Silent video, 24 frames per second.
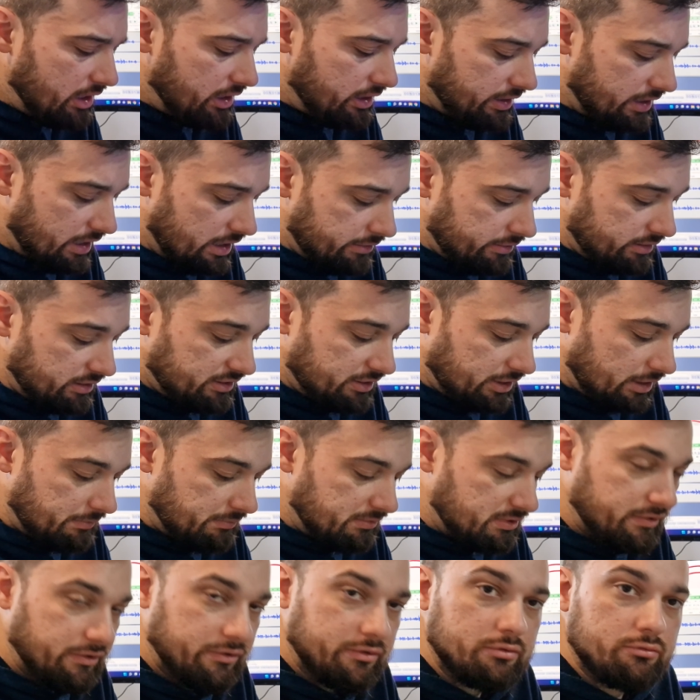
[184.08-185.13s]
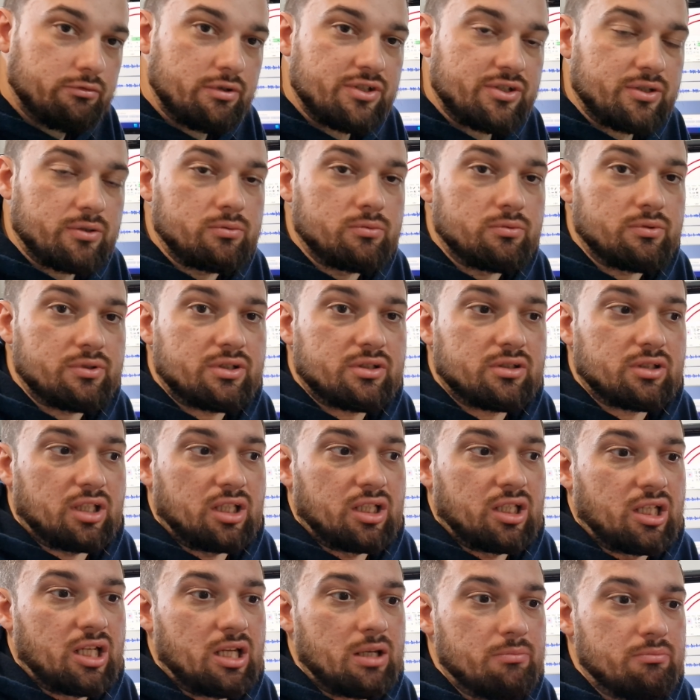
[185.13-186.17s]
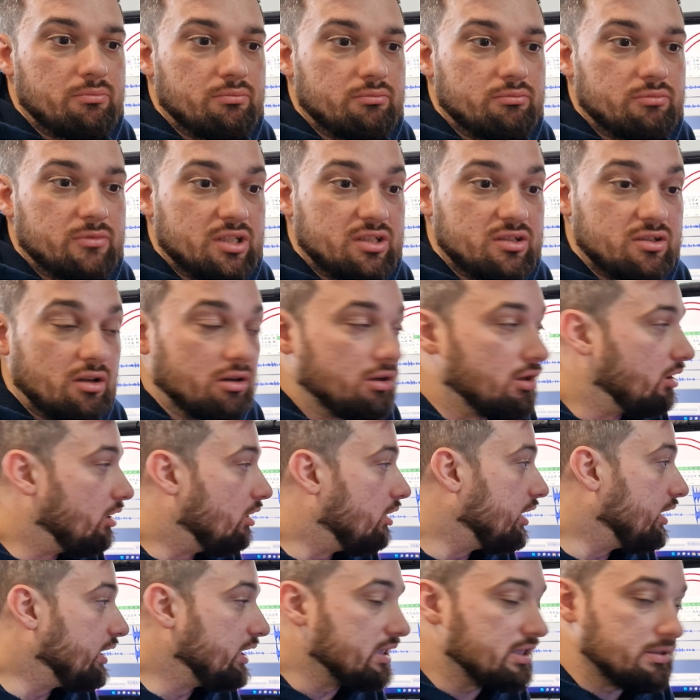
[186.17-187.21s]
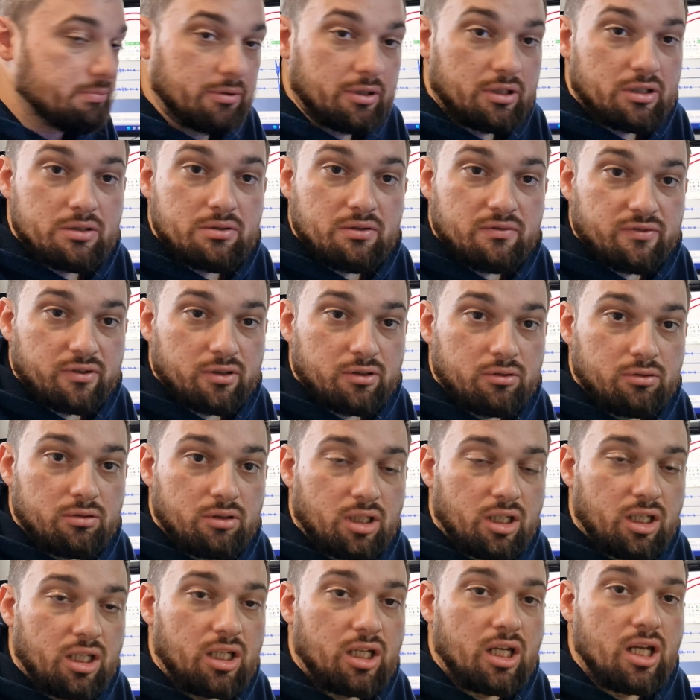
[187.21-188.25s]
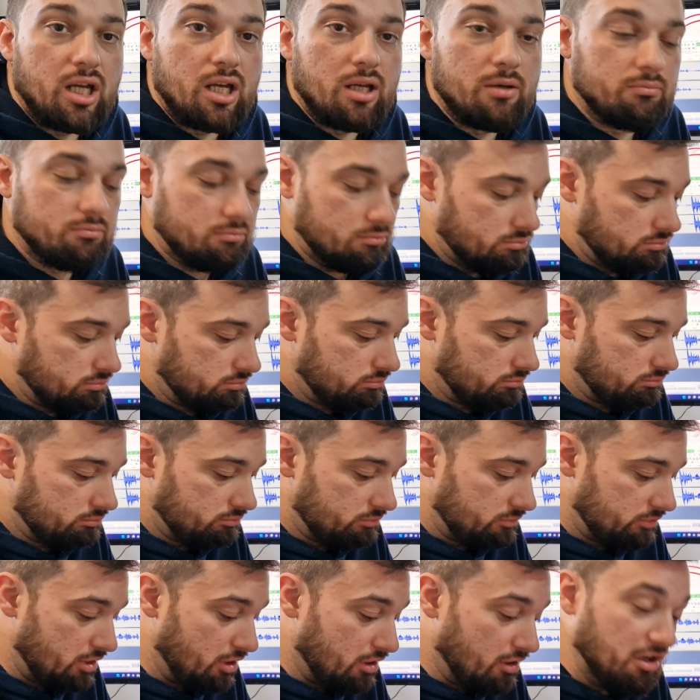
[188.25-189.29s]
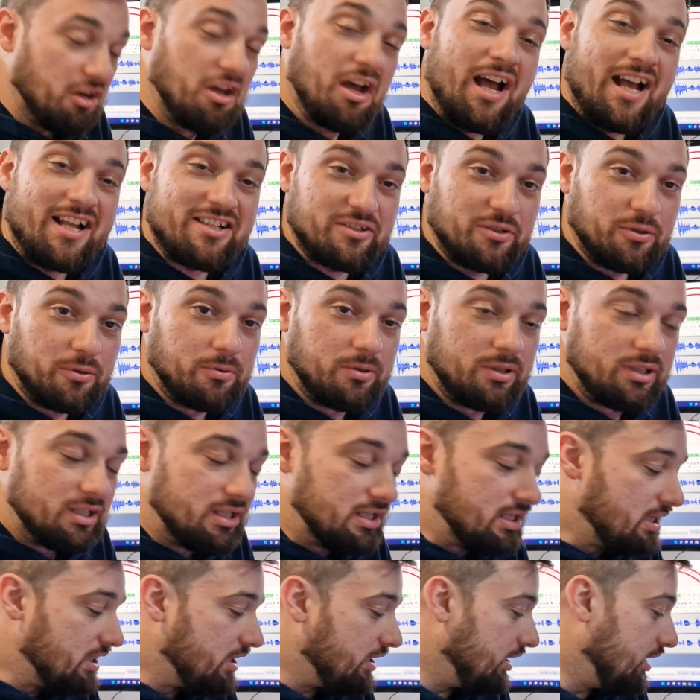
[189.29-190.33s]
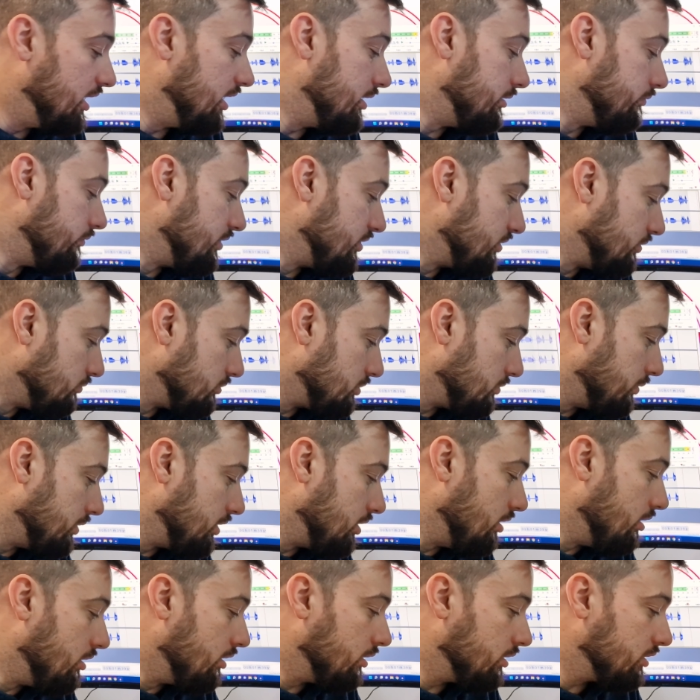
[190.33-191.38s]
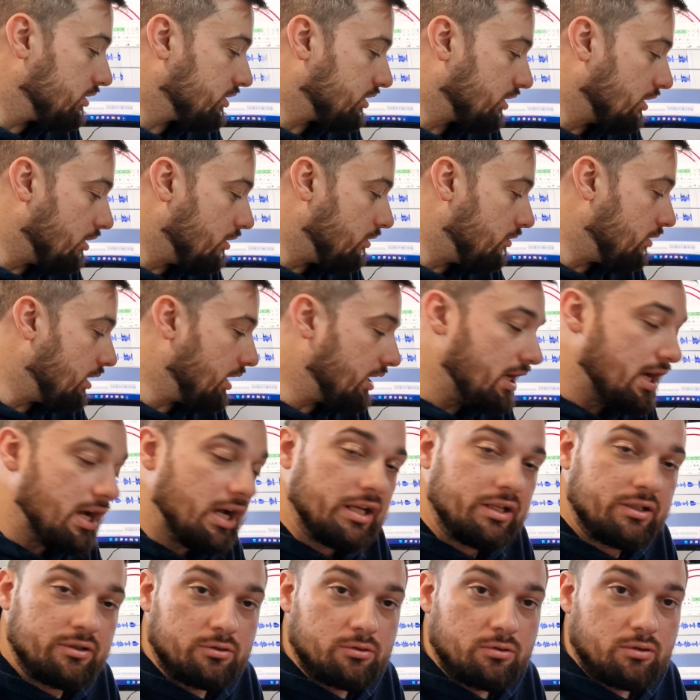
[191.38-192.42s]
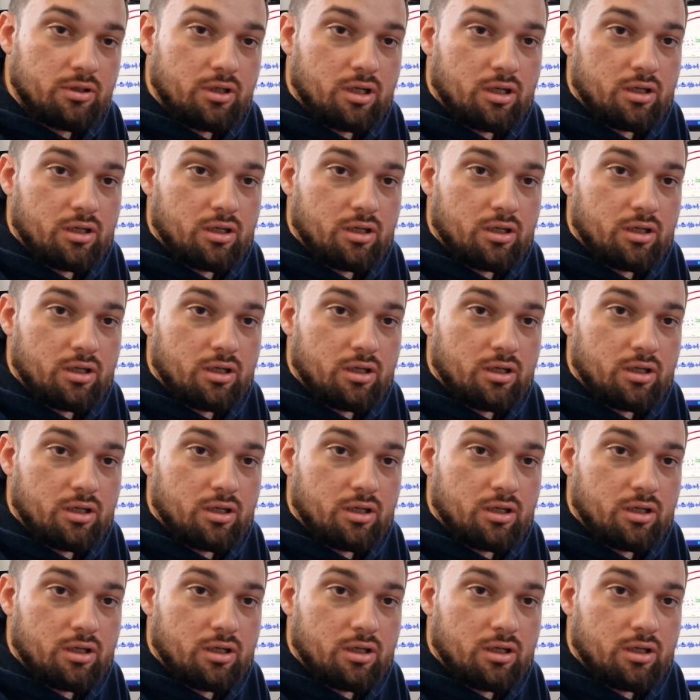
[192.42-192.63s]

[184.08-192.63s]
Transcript: Now, in terms of the results, there's not a lot in it, to be honest with you. Not a lot at all. The results we got, so an idle